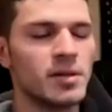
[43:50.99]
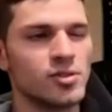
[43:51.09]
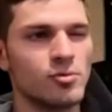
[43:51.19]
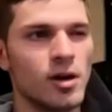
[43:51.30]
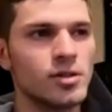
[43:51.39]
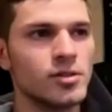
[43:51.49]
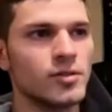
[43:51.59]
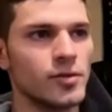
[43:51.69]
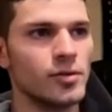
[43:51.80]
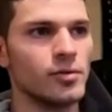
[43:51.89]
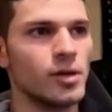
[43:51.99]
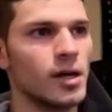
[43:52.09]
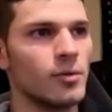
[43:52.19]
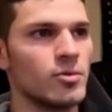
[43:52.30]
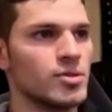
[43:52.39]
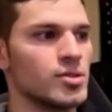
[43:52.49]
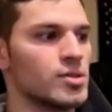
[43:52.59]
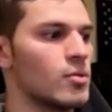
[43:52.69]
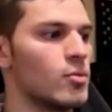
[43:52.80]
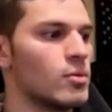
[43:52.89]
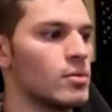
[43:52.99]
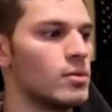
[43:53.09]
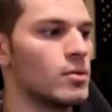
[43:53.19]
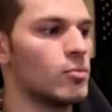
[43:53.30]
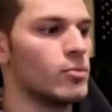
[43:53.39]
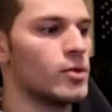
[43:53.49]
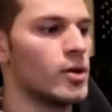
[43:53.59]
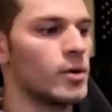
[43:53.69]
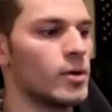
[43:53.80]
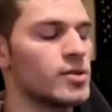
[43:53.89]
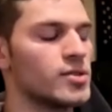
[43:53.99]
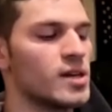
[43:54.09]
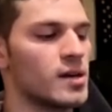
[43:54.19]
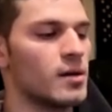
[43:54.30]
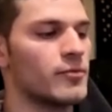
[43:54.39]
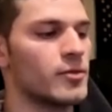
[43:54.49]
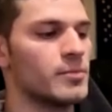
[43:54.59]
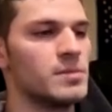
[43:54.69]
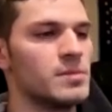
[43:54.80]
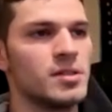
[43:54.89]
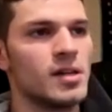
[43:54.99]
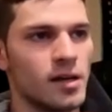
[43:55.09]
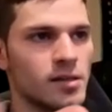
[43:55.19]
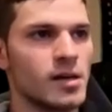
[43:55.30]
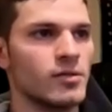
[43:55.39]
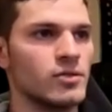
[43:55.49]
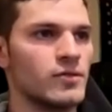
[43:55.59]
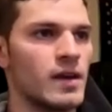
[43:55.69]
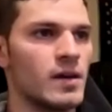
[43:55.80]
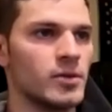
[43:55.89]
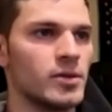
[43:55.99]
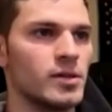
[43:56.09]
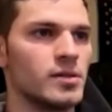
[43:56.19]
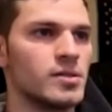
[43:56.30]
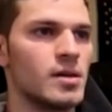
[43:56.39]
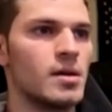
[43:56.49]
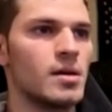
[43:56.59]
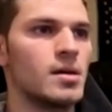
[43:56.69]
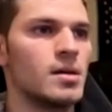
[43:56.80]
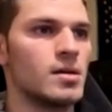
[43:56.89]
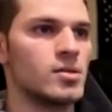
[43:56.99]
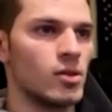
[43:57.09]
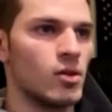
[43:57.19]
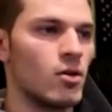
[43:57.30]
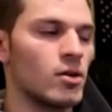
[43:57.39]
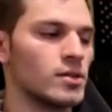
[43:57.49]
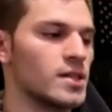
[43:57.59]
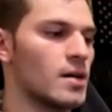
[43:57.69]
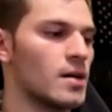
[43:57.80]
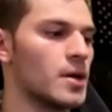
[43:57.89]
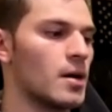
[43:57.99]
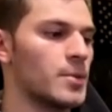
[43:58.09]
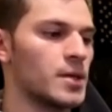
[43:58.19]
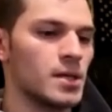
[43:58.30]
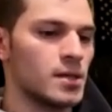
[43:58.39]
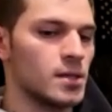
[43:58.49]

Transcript: questions for you. Yeah, was, where does that come from? Deep seat, I could tell it's family. It's a long time coming. And